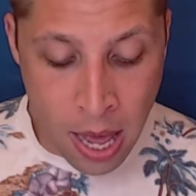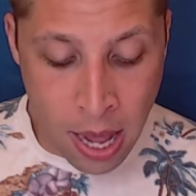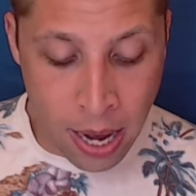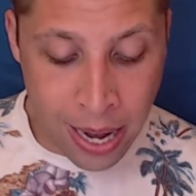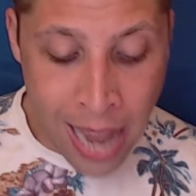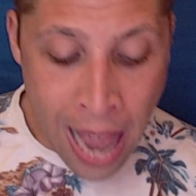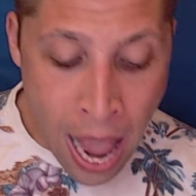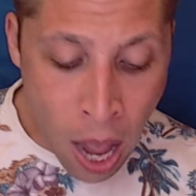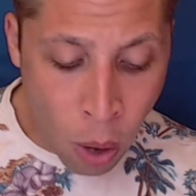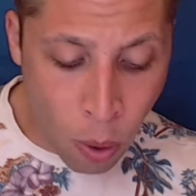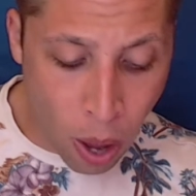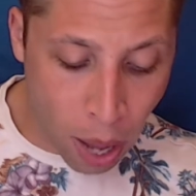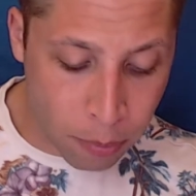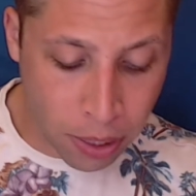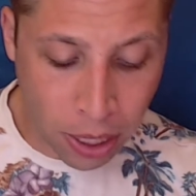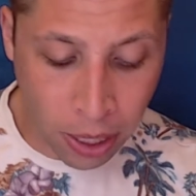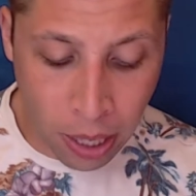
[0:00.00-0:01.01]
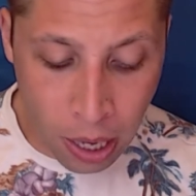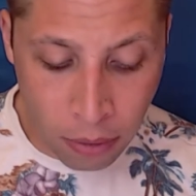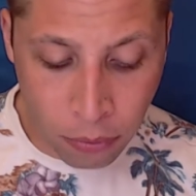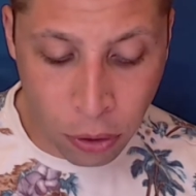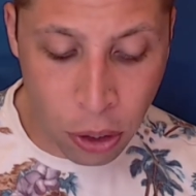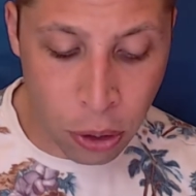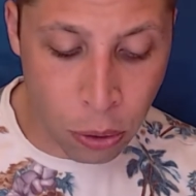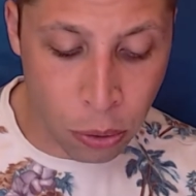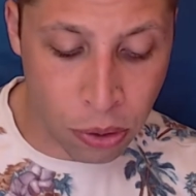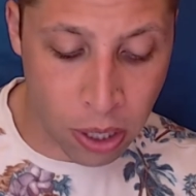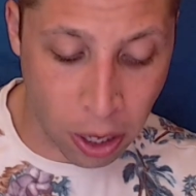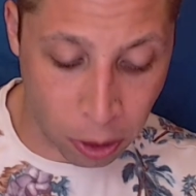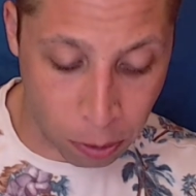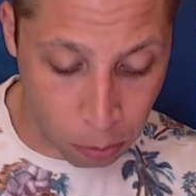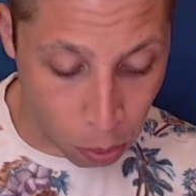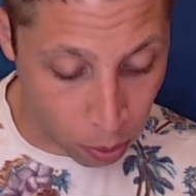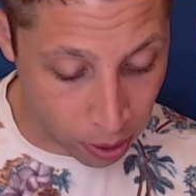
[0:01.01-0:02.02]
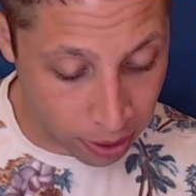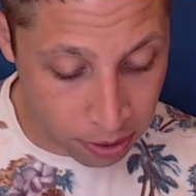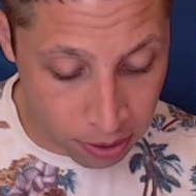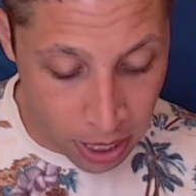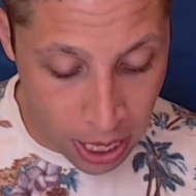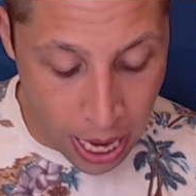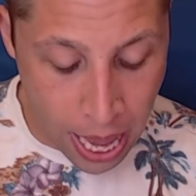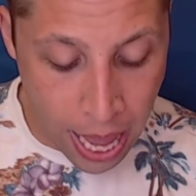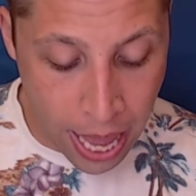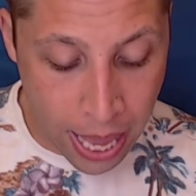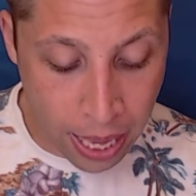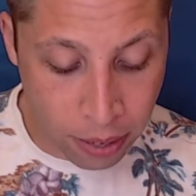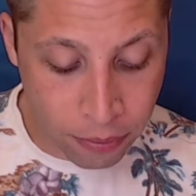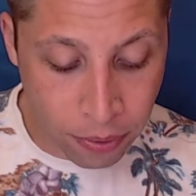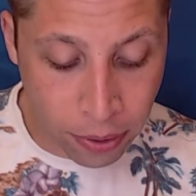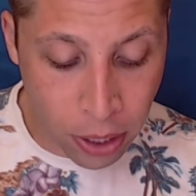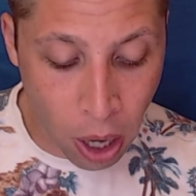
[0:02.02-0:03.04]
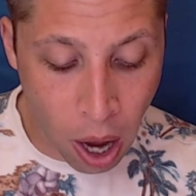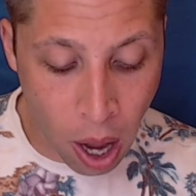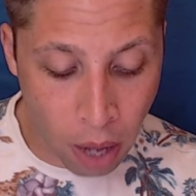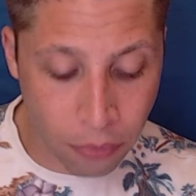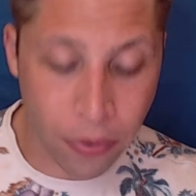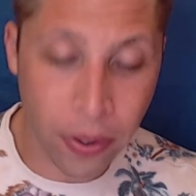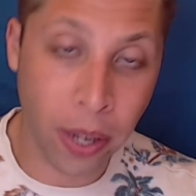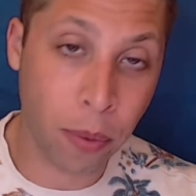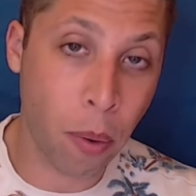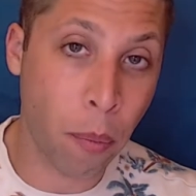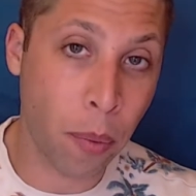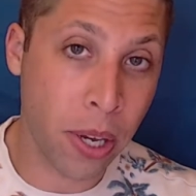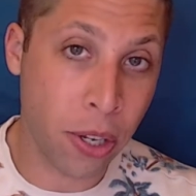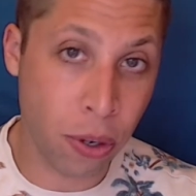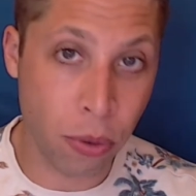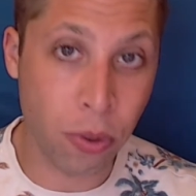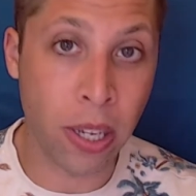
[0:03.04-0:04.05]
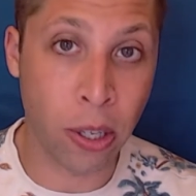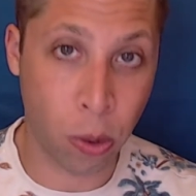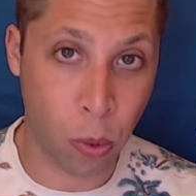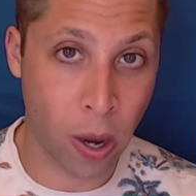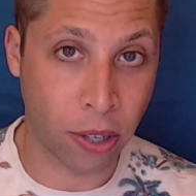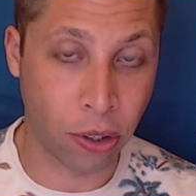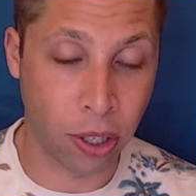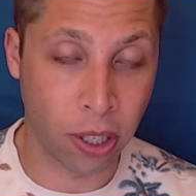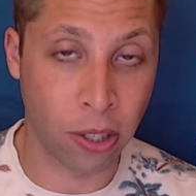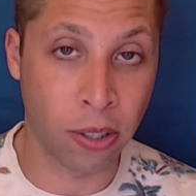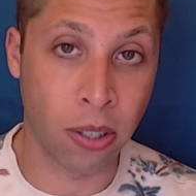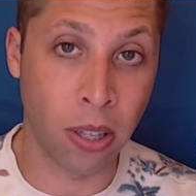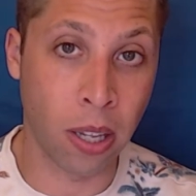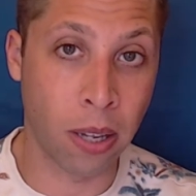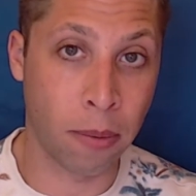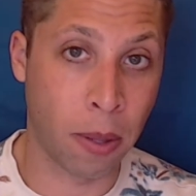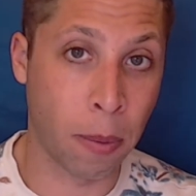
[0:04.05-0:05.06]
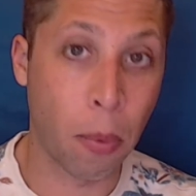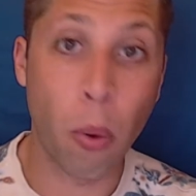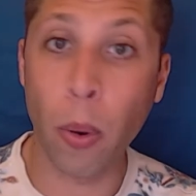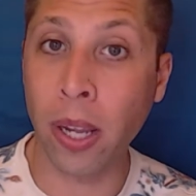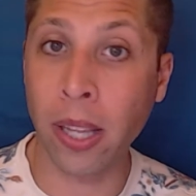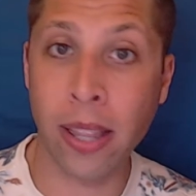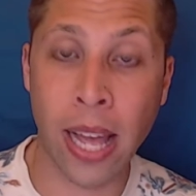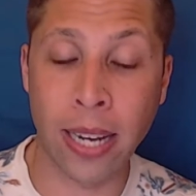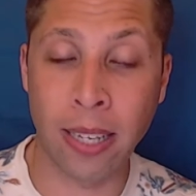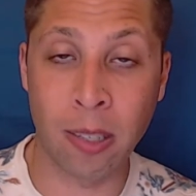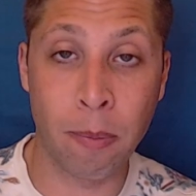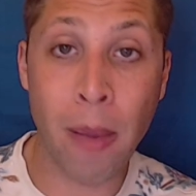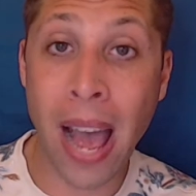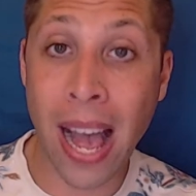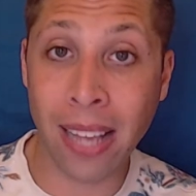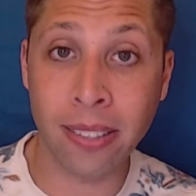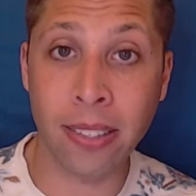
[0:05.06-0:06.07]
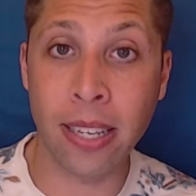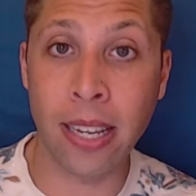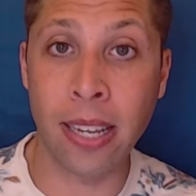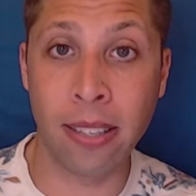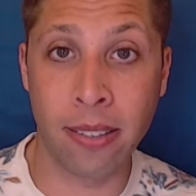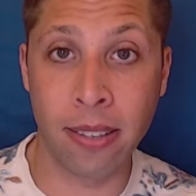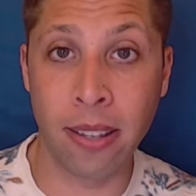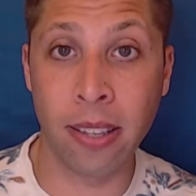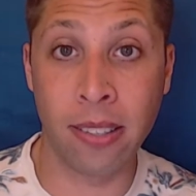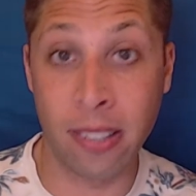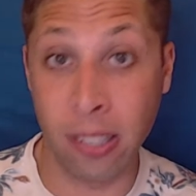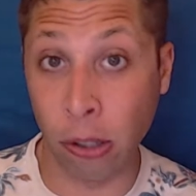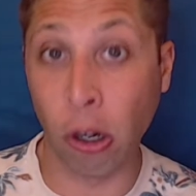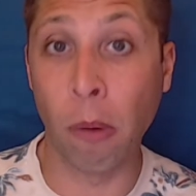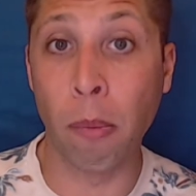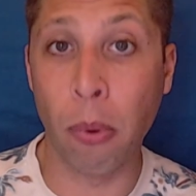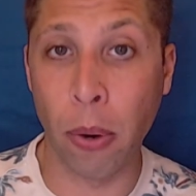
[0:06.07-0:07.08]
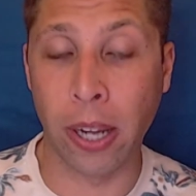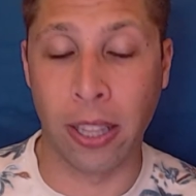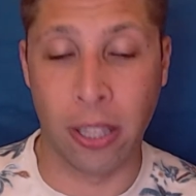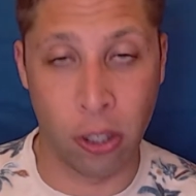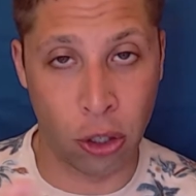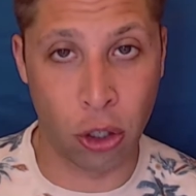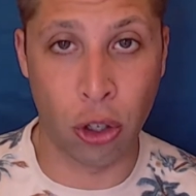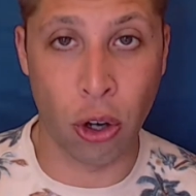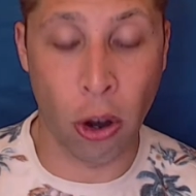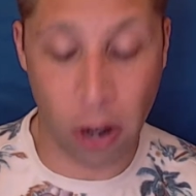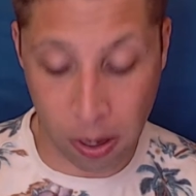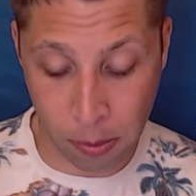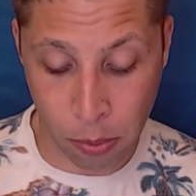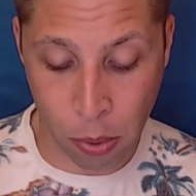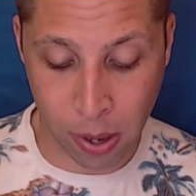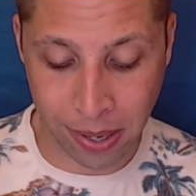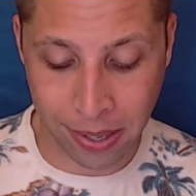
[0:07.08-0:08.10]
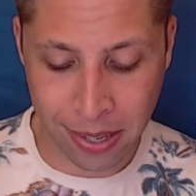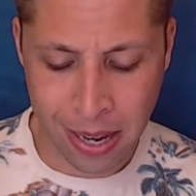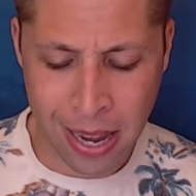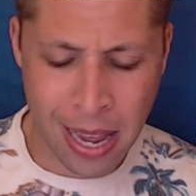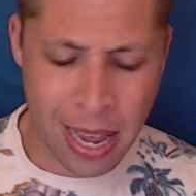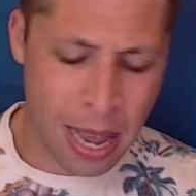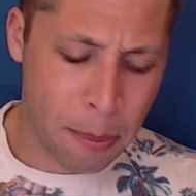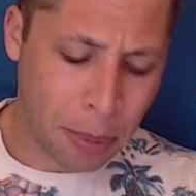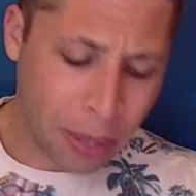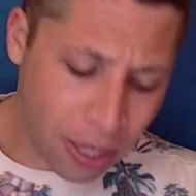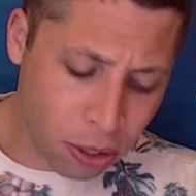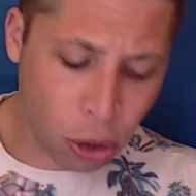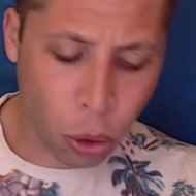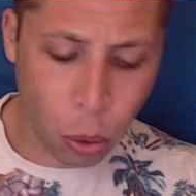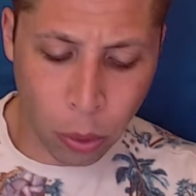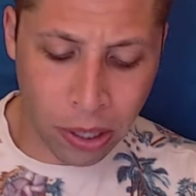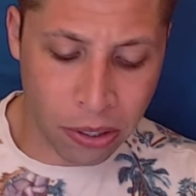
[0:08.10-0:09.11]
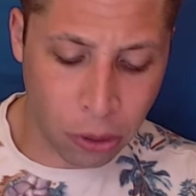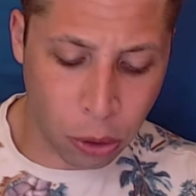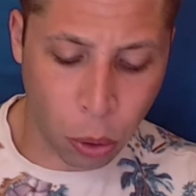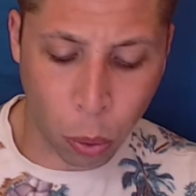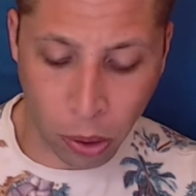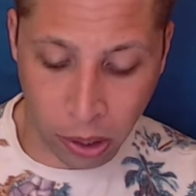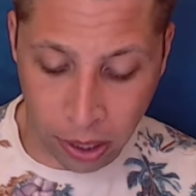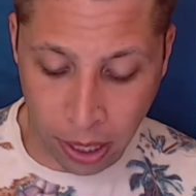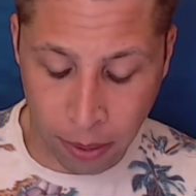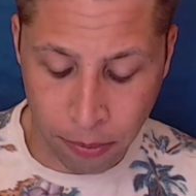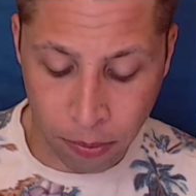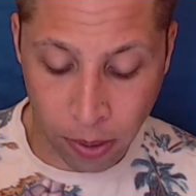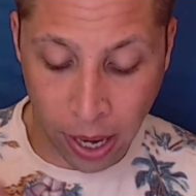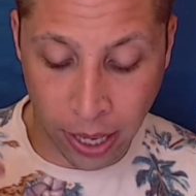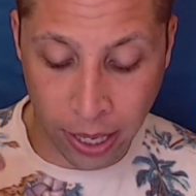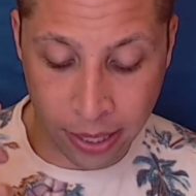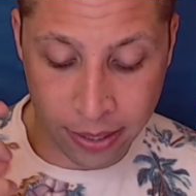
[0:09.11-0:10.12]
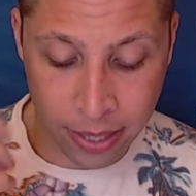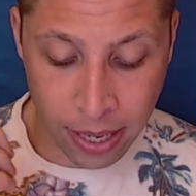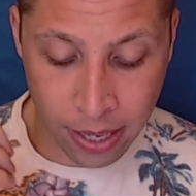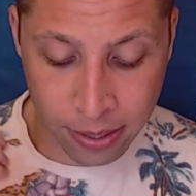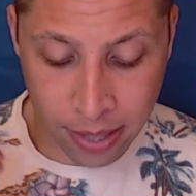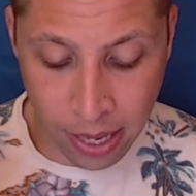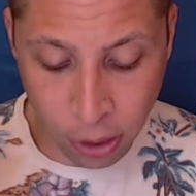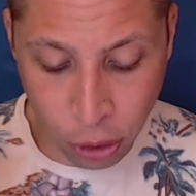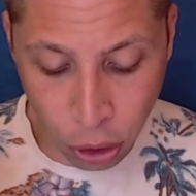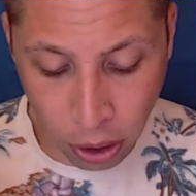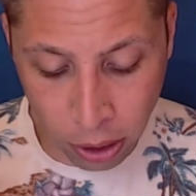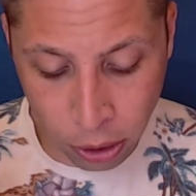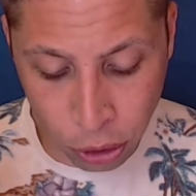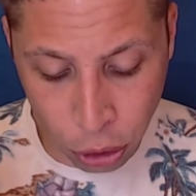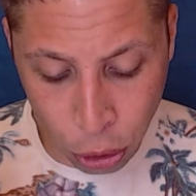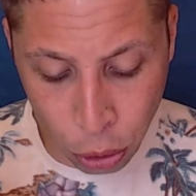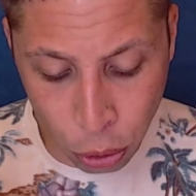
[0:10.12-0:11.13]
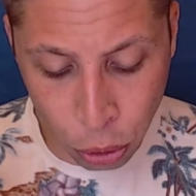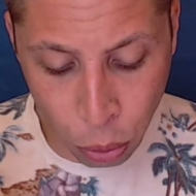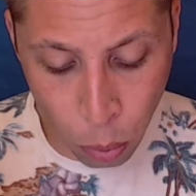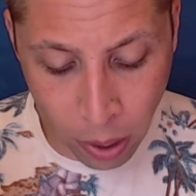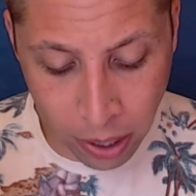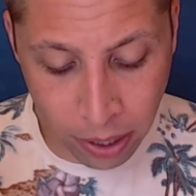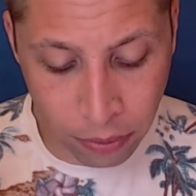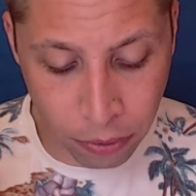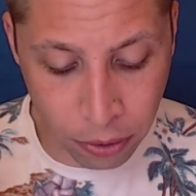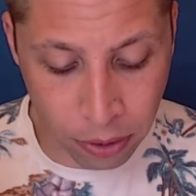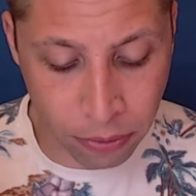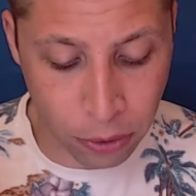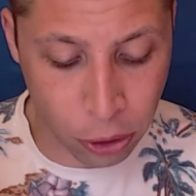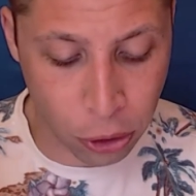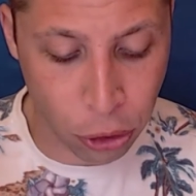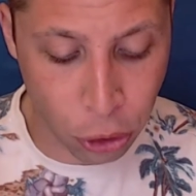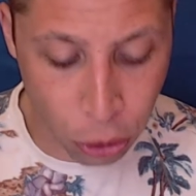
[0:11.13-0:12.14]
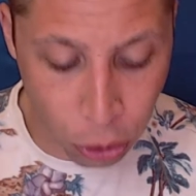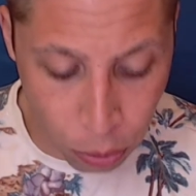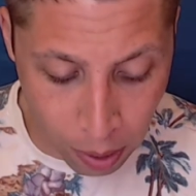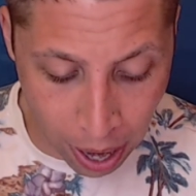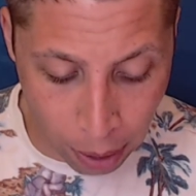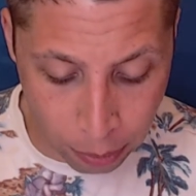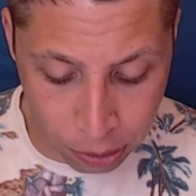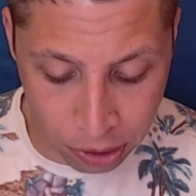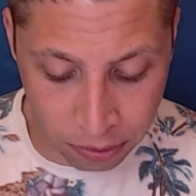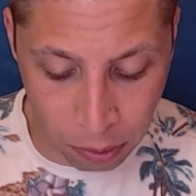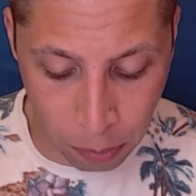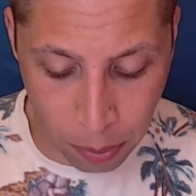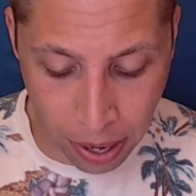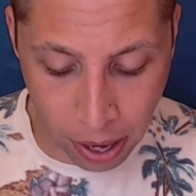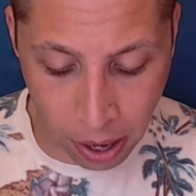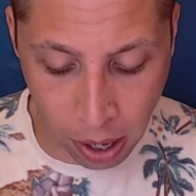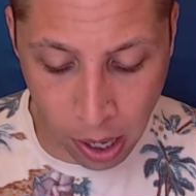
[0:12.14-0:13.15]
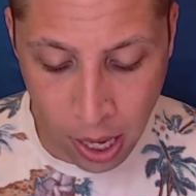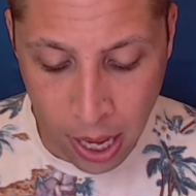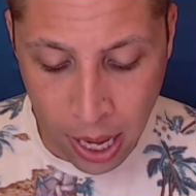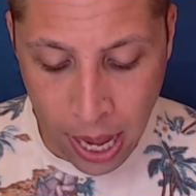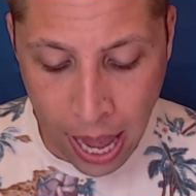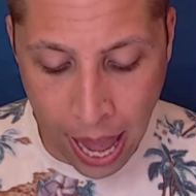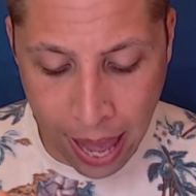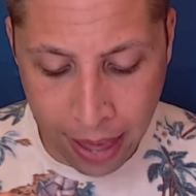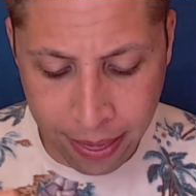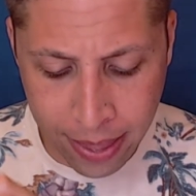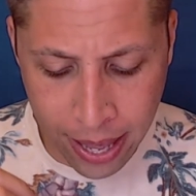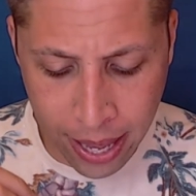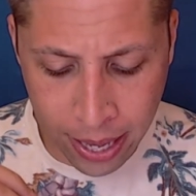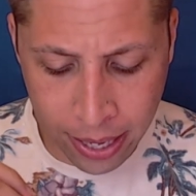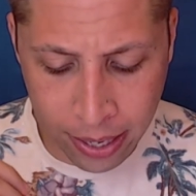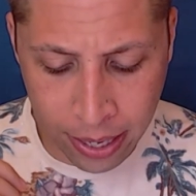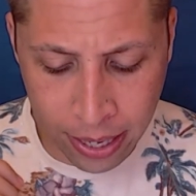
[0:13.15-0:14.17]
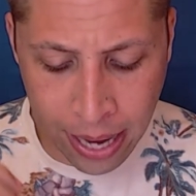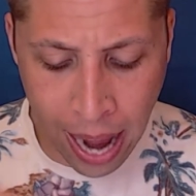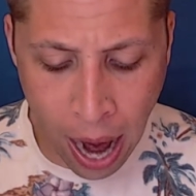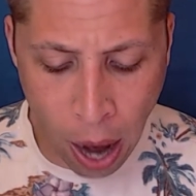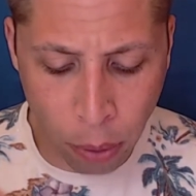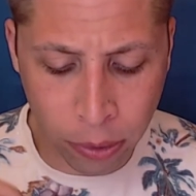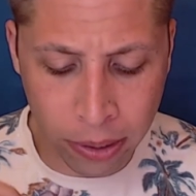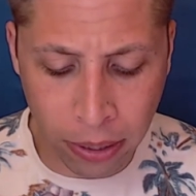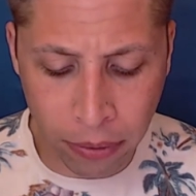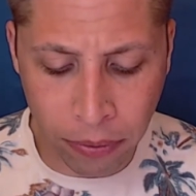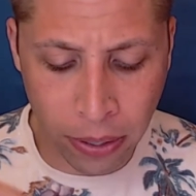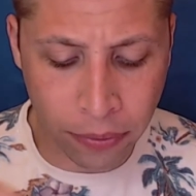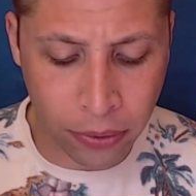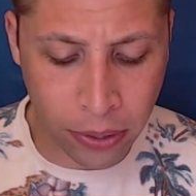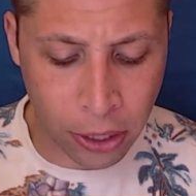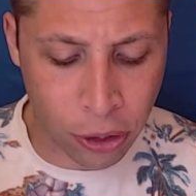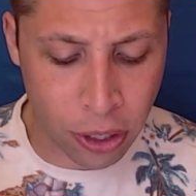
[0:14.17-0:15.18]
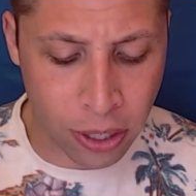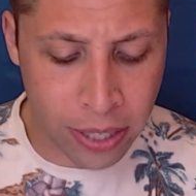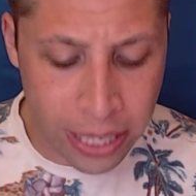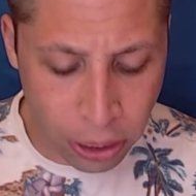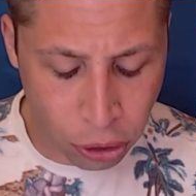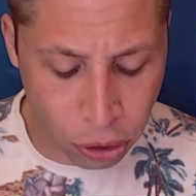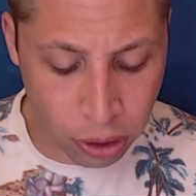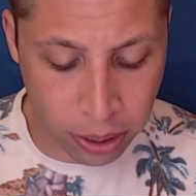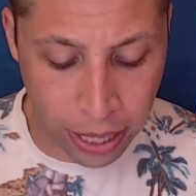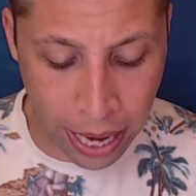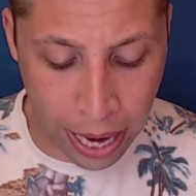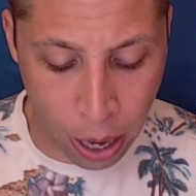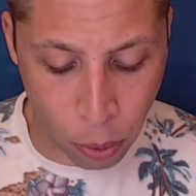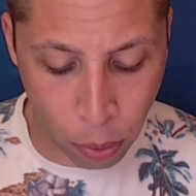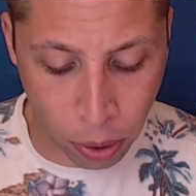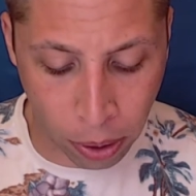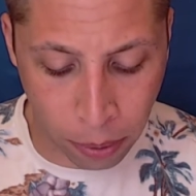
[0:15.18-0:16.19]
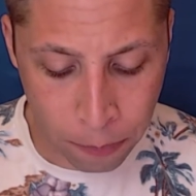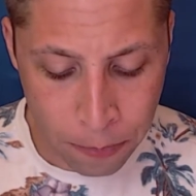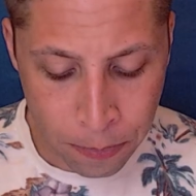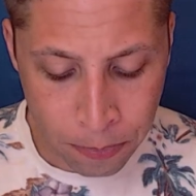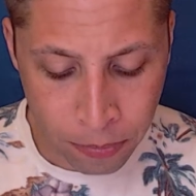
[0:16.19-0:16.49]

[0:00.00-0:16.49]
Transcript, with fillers: Now I would love to use another point, and very often when we do these questions, the, the point that is best is the zero point, the starting point. But this story is a little quirky, right? It says they charge 220 for the first two hours of repair and then an hourly fee for each additional hour.